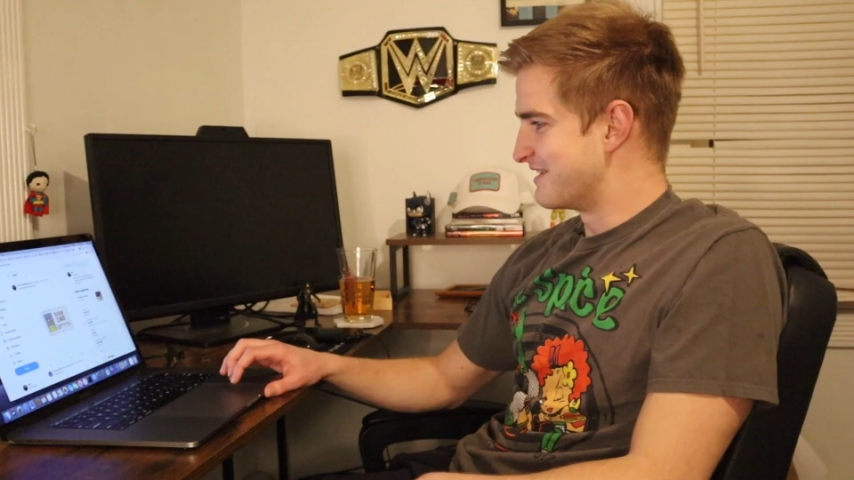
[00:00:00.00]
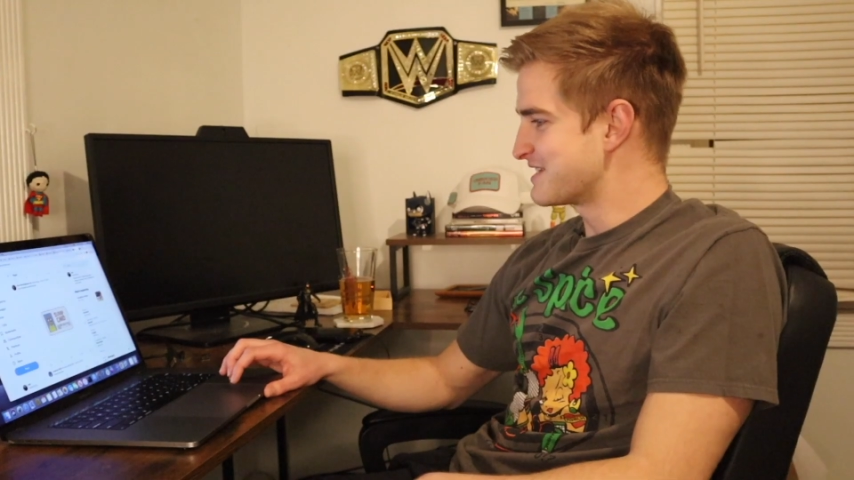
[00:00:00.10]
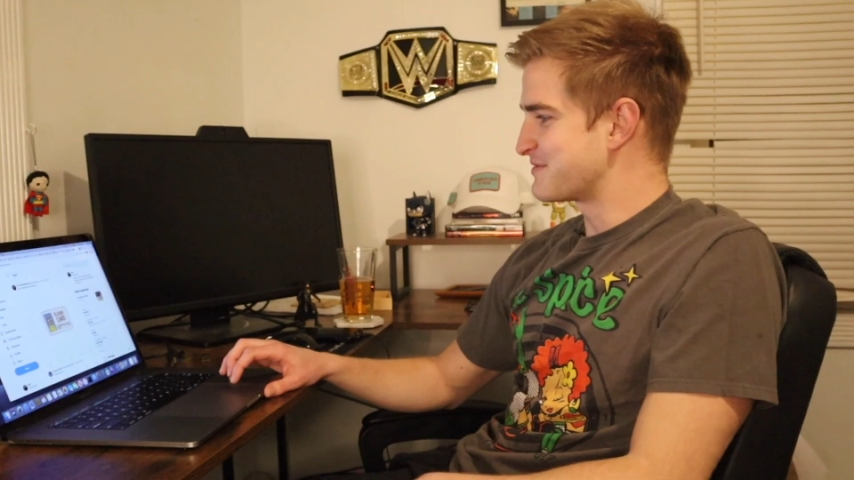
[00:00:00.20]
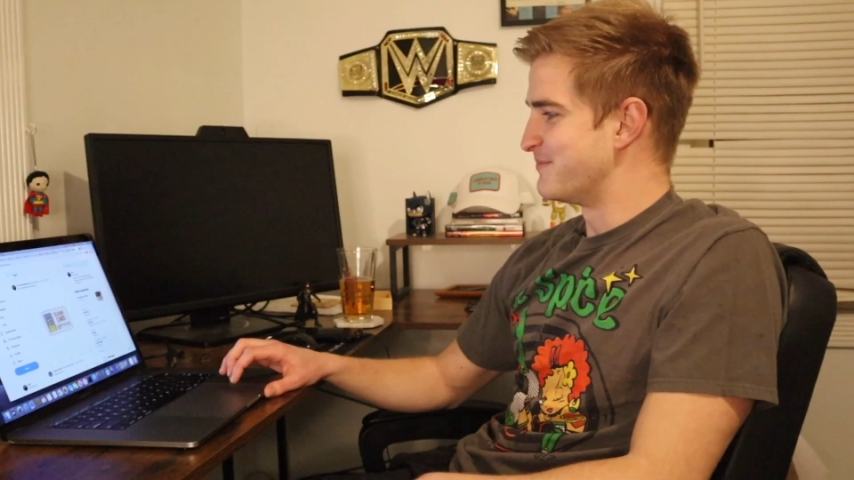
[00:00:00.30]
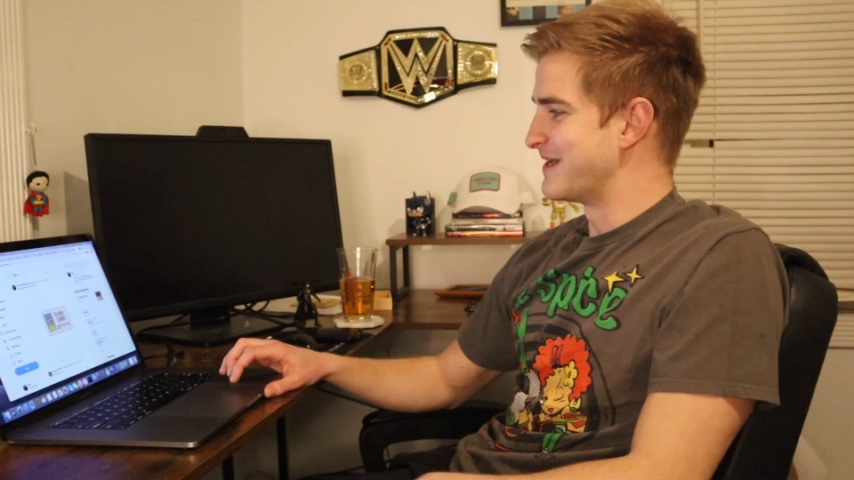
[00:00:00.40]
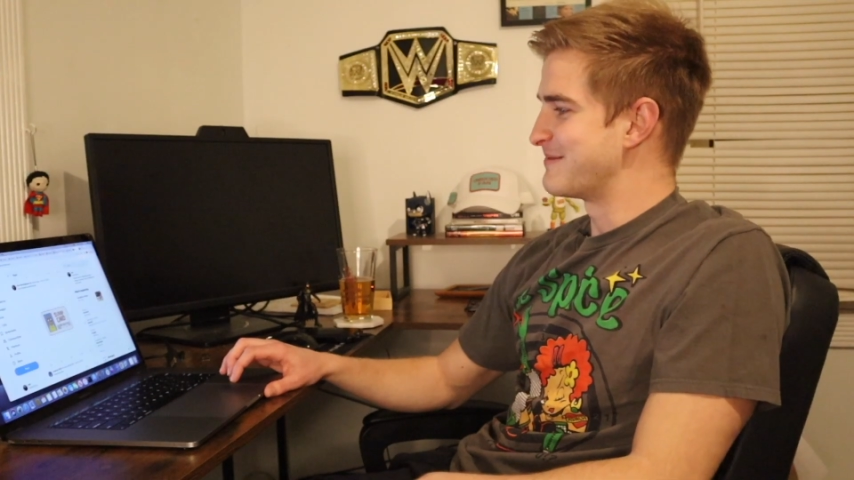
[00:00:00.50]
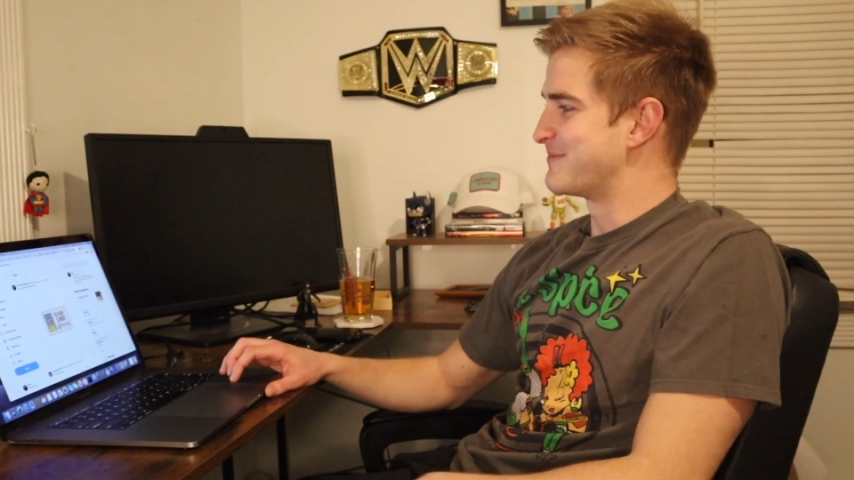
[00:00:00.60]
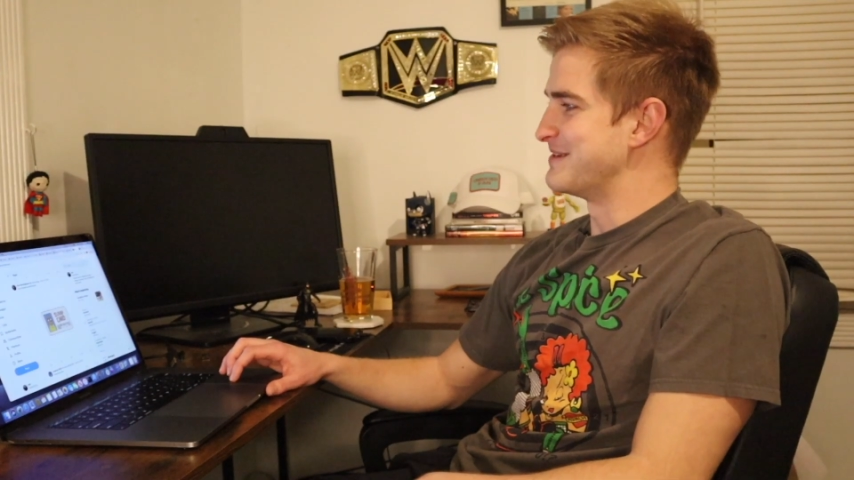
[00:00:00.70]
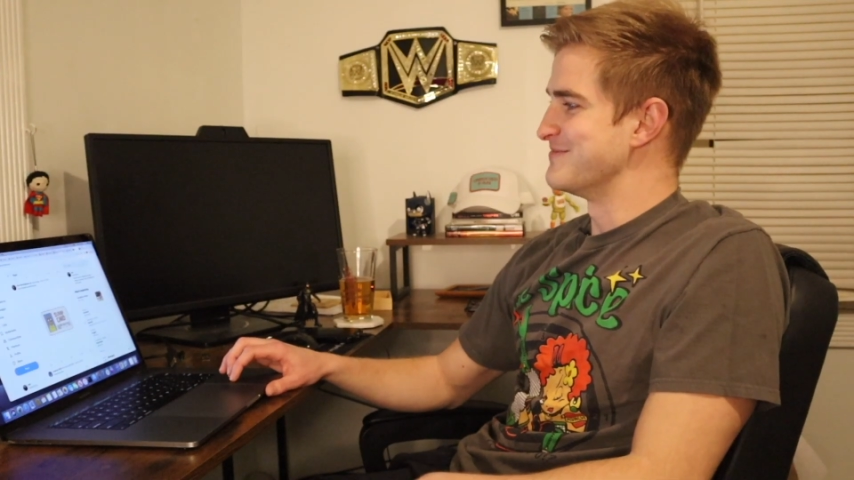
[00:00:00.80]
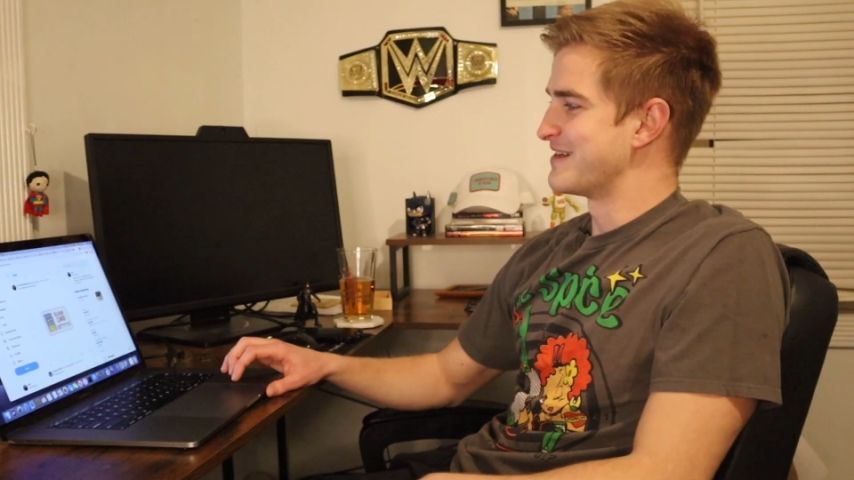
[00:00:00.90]
This might
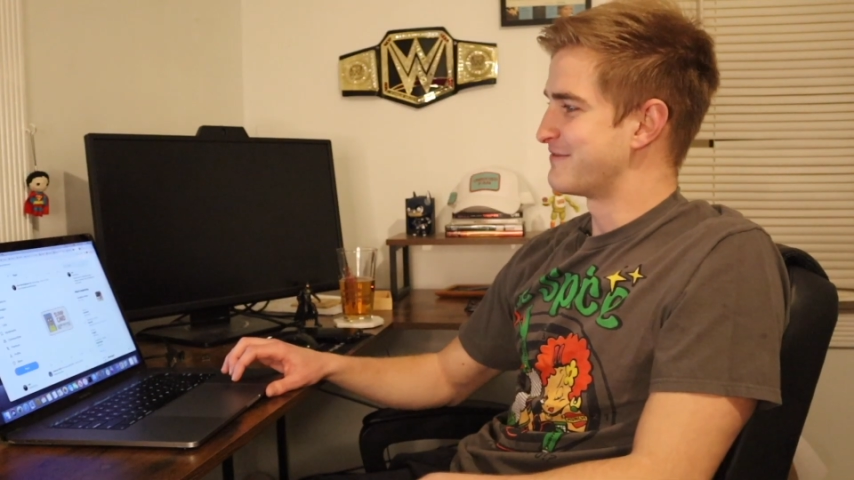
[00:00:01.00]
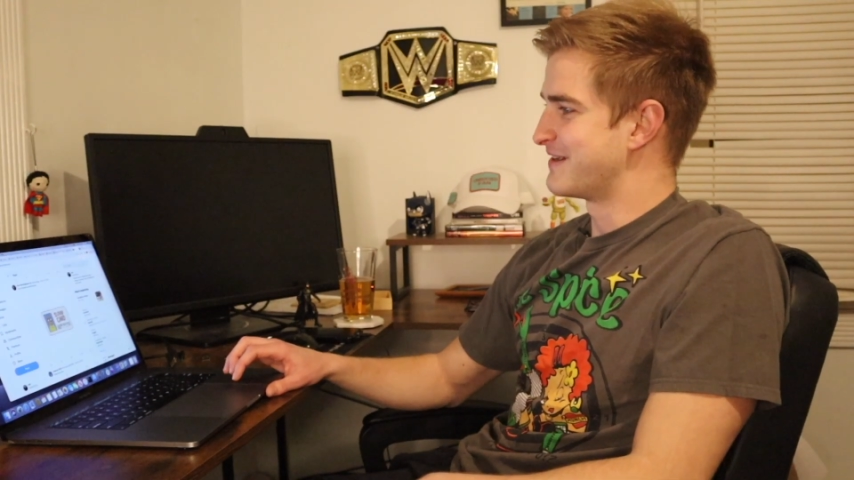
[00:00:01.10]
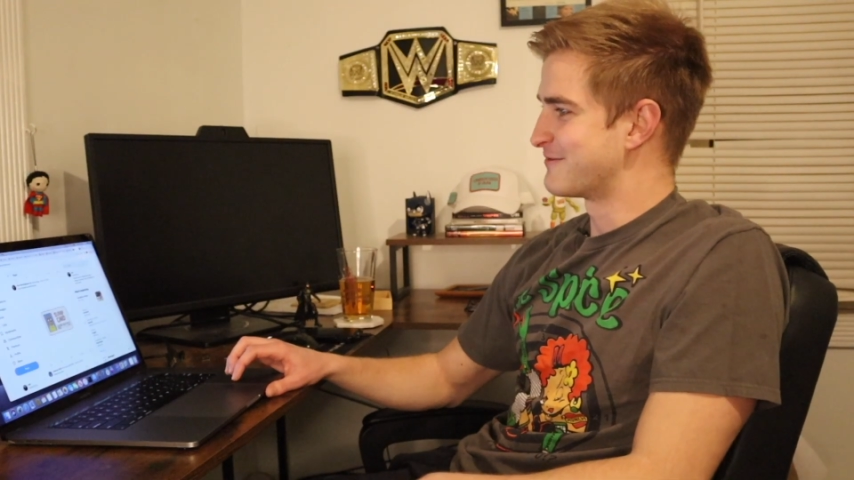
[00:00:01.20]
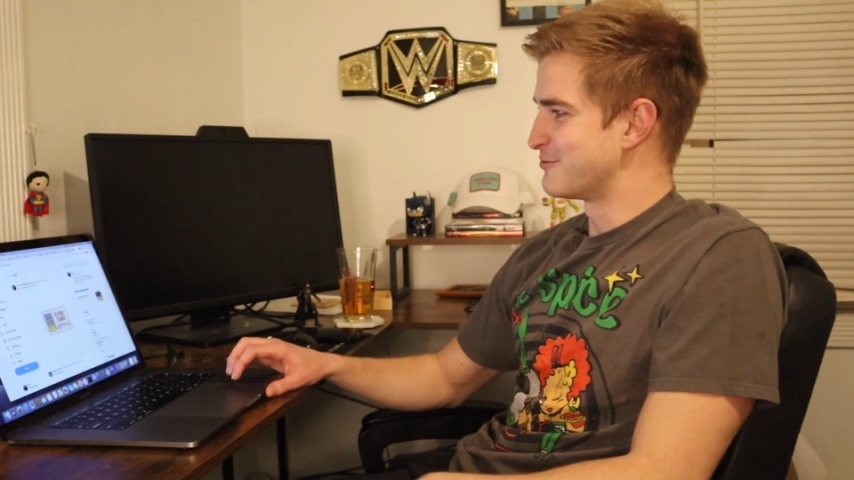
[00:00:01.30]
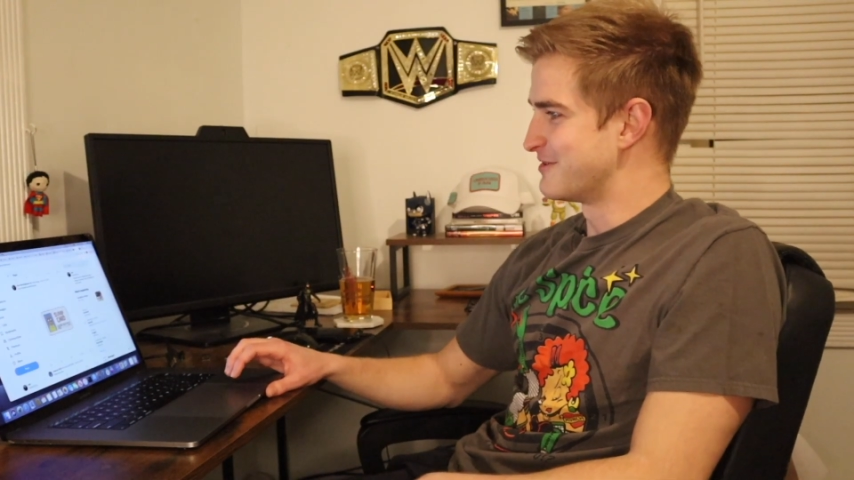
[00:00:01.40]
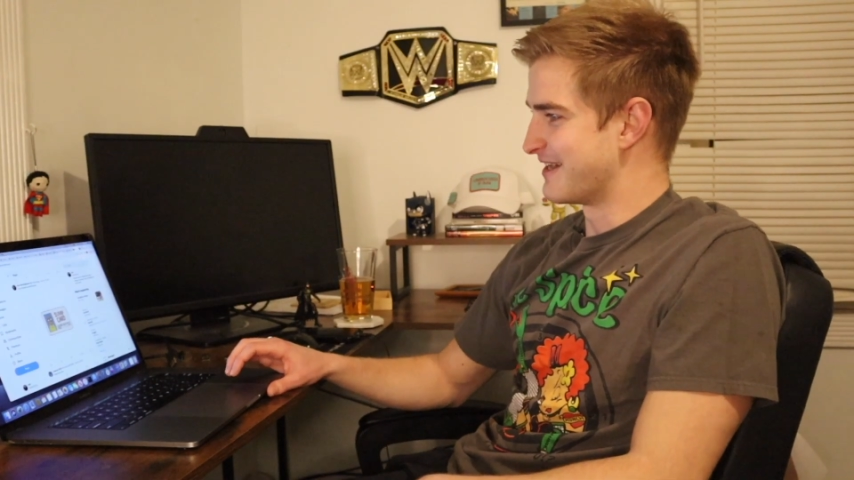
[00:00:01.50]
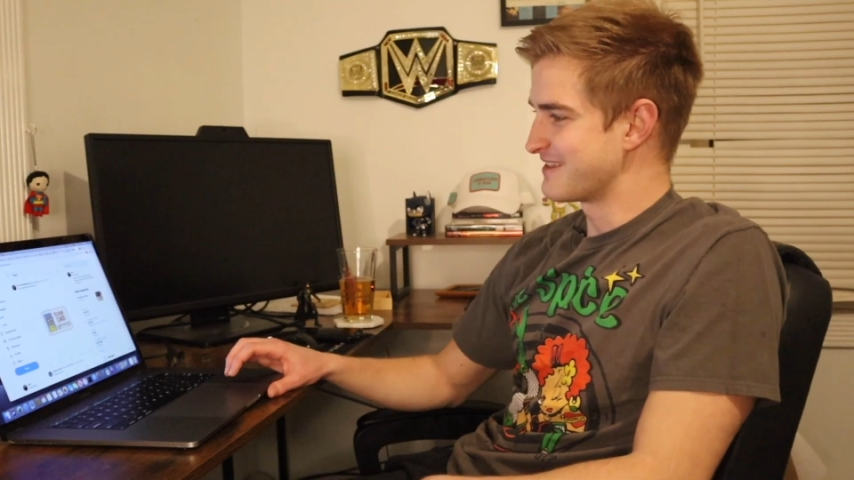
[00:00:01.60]
be my favorite one.